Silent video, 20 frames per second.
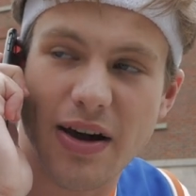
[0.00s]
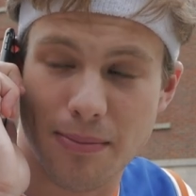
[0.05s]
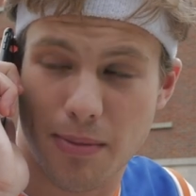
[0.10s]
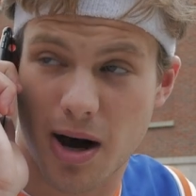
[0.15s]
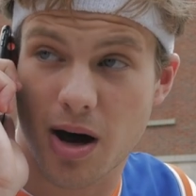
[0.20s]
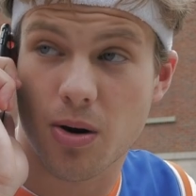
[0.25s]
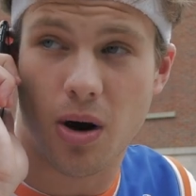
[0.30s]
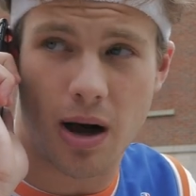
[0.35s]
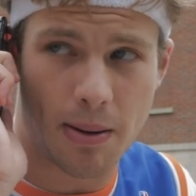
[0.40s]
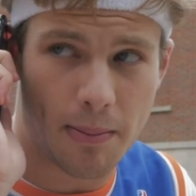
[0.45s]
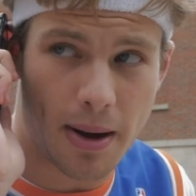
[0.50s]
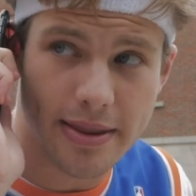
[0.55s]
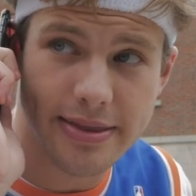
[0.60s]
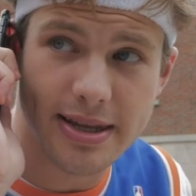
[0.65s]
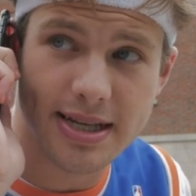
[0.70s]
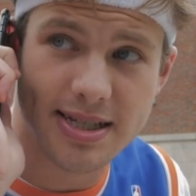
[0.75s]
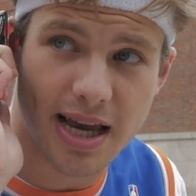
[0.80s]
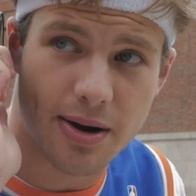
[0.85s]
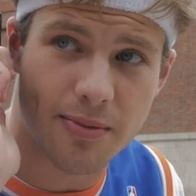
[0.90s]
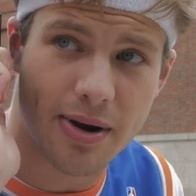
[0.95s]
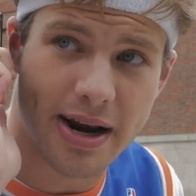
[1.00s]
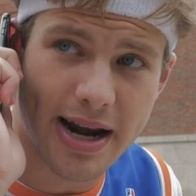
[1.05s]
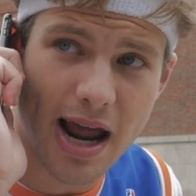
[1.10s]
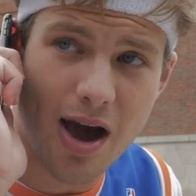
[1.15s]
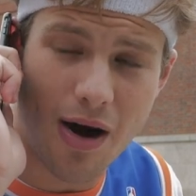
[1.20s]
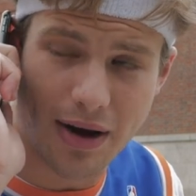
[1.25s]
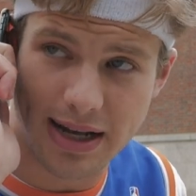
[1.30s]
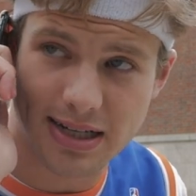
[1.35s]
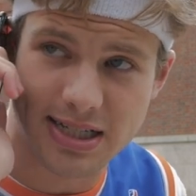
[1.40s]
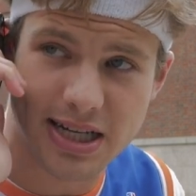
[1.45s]
I'm on the set right
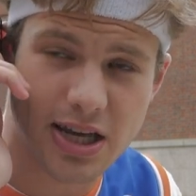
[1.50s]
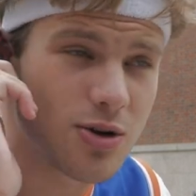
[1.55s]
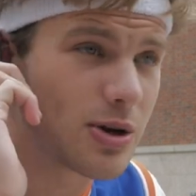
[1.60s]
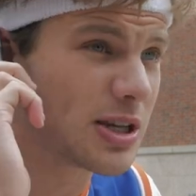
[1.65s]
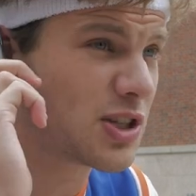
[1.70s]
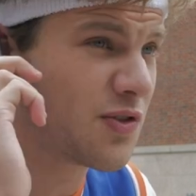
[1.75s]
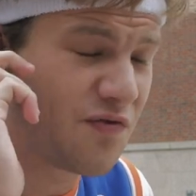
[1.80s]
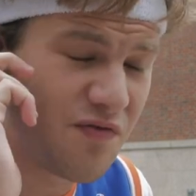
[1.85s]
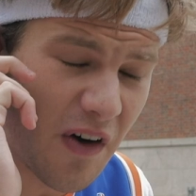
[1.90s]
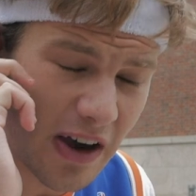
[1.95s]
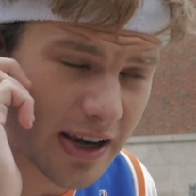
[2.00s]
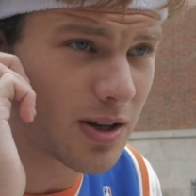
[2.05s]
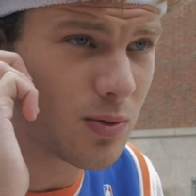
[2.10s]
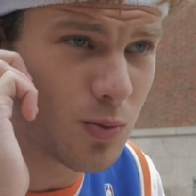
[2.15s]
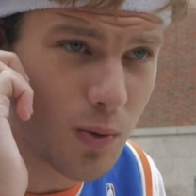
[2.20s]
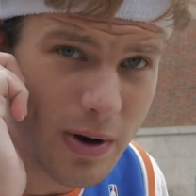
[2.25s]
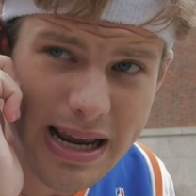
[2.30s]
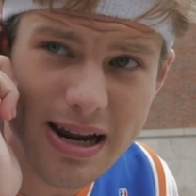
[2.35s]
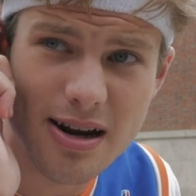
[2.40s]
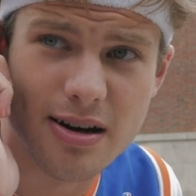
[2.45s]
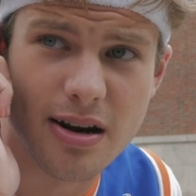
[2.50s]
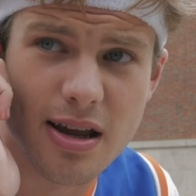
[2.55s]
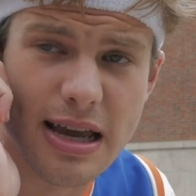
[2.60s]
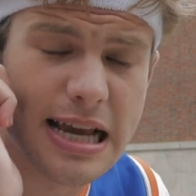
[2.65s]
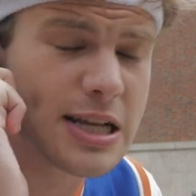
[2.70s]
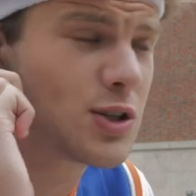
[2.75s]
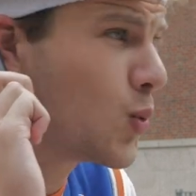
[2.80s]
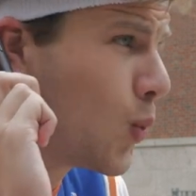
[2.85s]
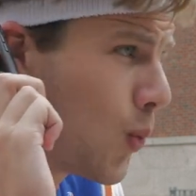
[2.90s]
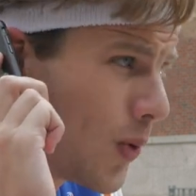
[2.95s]
now, and I'll tell you, it's fucking weird.
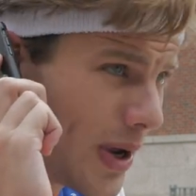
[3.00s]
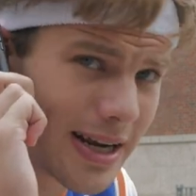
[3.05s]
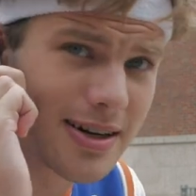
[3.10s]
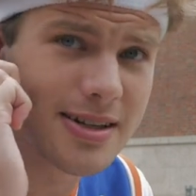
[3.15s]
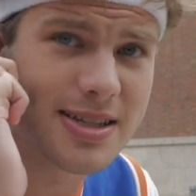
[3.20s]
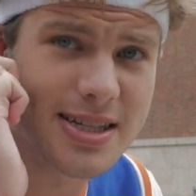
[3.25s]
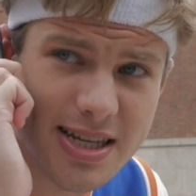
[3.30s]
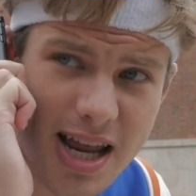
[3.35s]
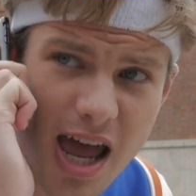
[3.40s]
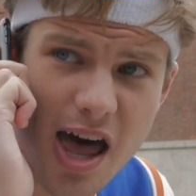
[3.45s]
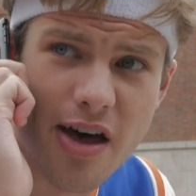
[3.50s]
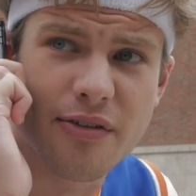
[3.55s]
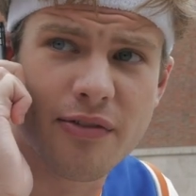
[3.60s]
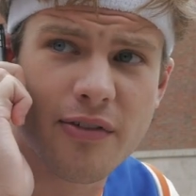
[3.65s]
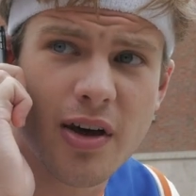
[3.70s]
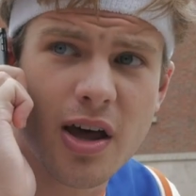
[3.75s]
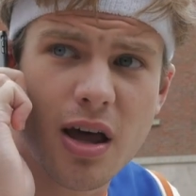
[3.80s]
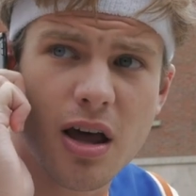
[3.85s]
It's weird stuff.